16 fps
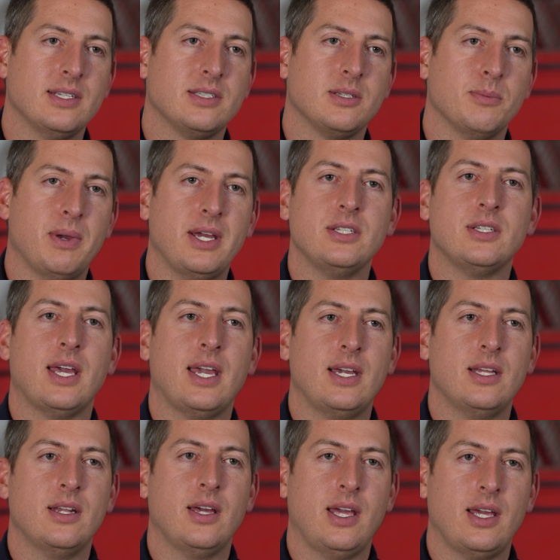is to
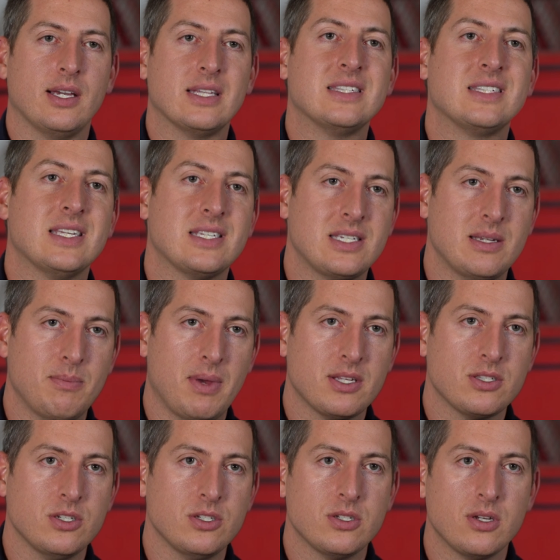maintain a consistent
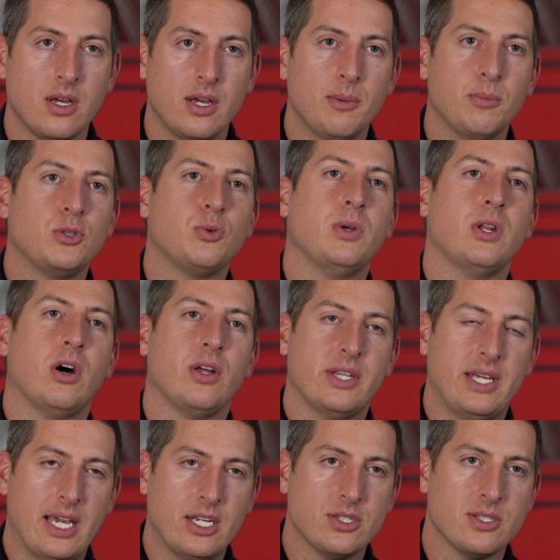message between all
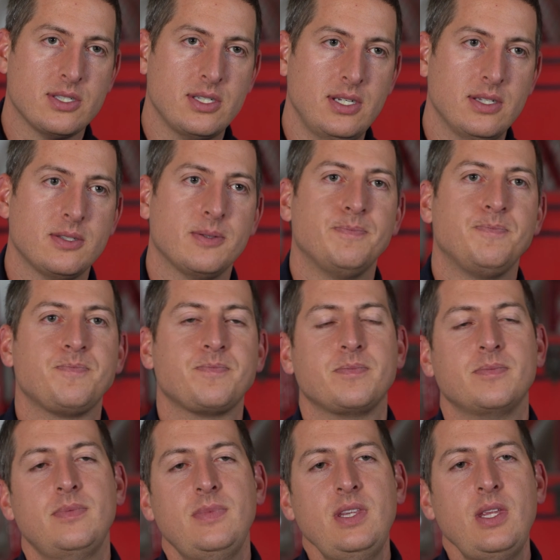the agencies,
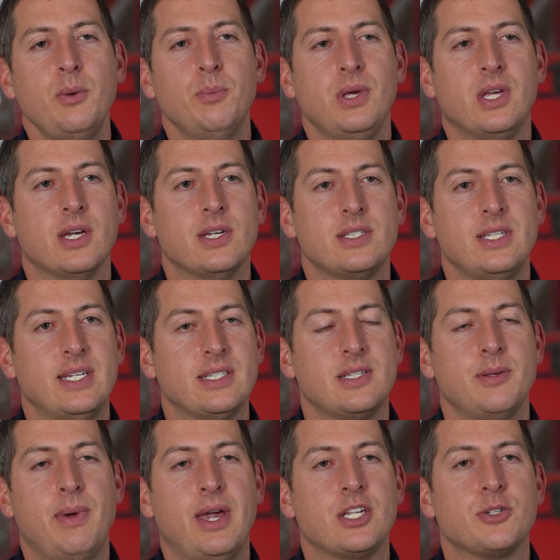because the
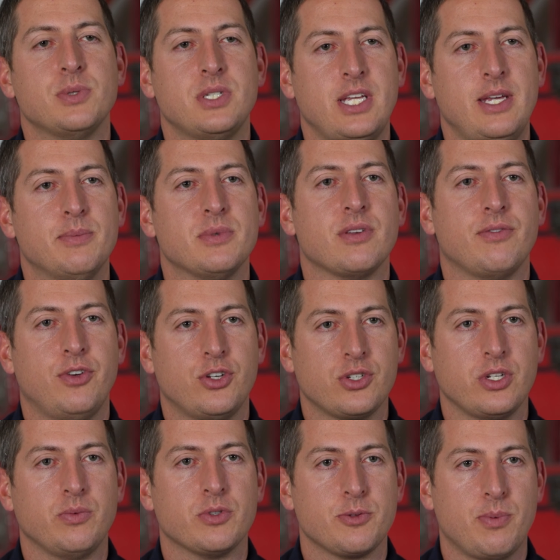incident management team is
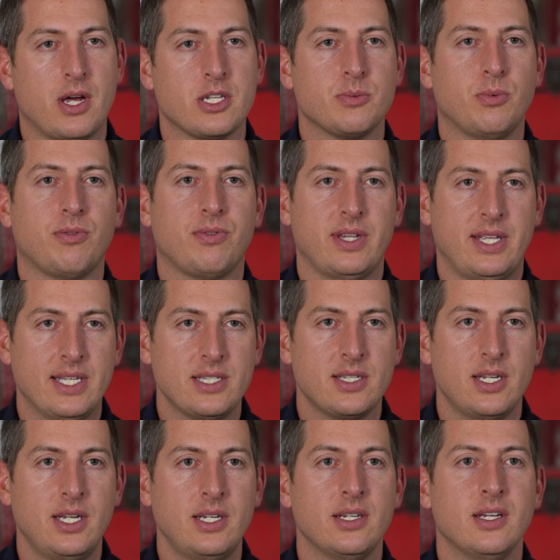officially responsible for the
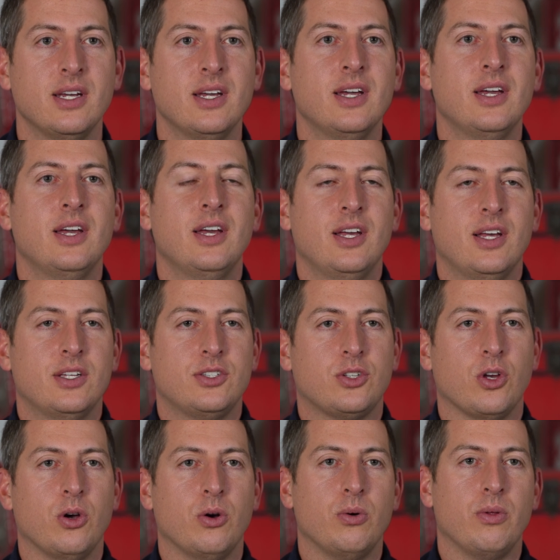incident.
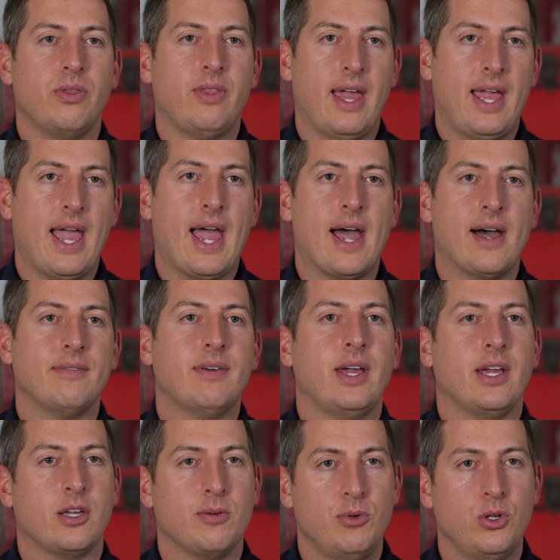So they have
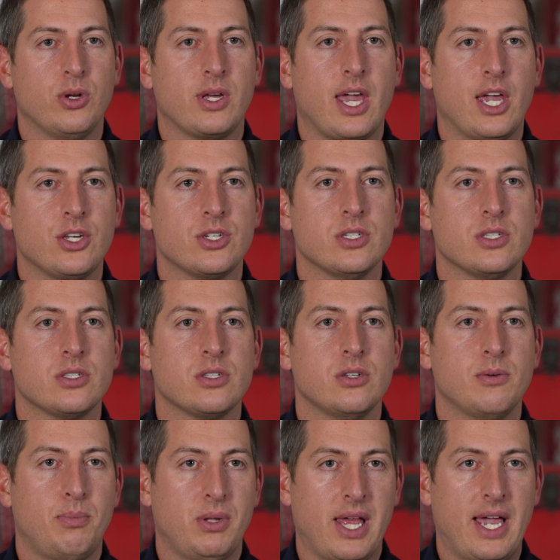a communications
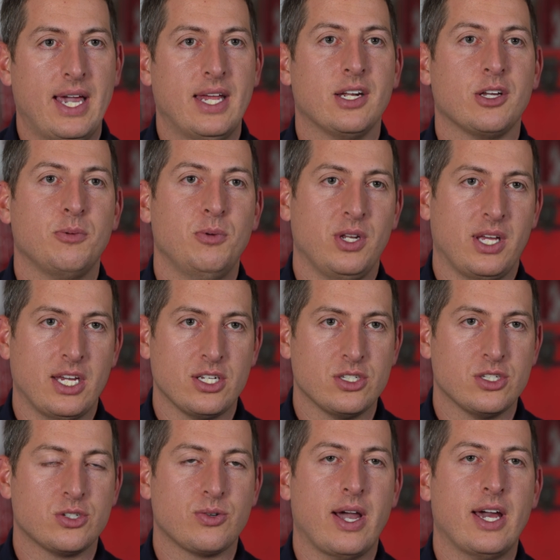plan, a
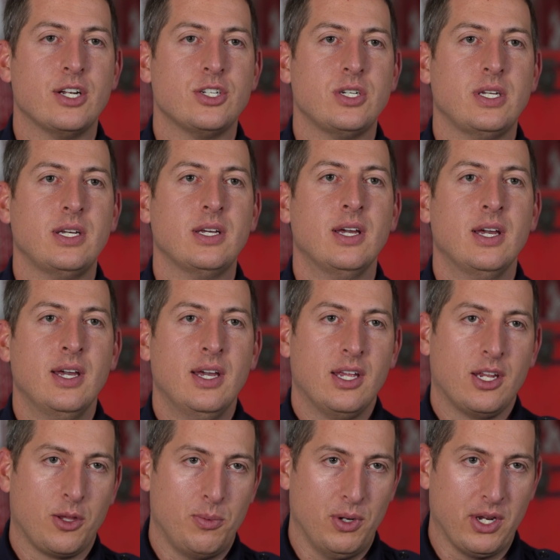communication strategy,
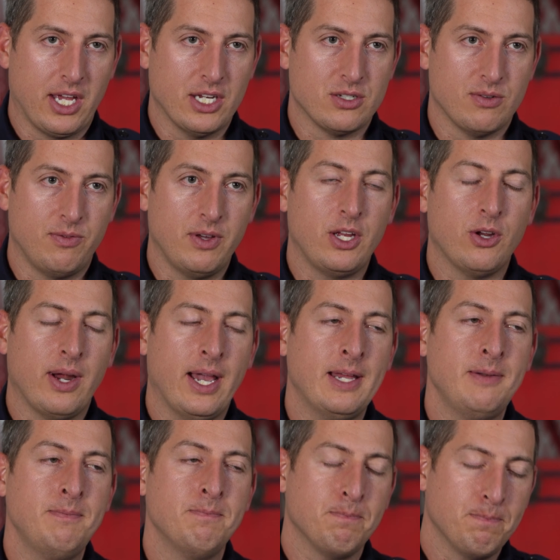communication
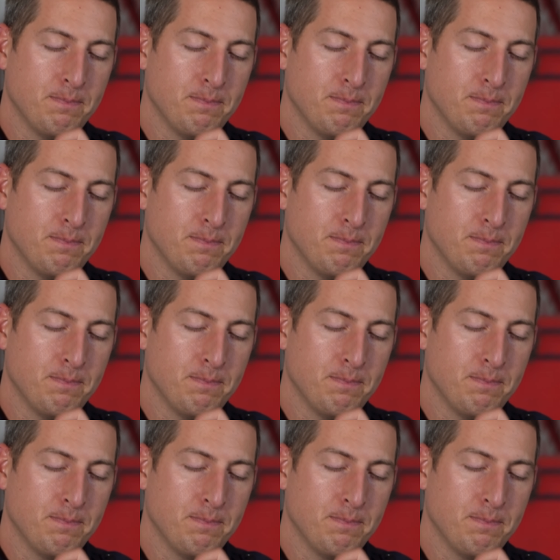figurehead,